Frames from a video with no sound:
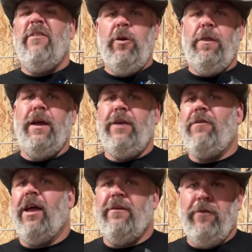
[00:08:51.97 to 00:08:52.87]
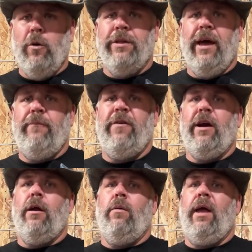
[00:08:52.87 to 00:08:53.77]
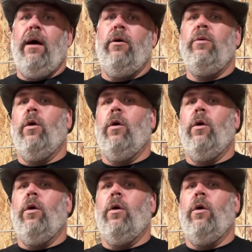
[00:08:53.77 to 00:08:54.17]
If you think you've got the fuel type figured out now and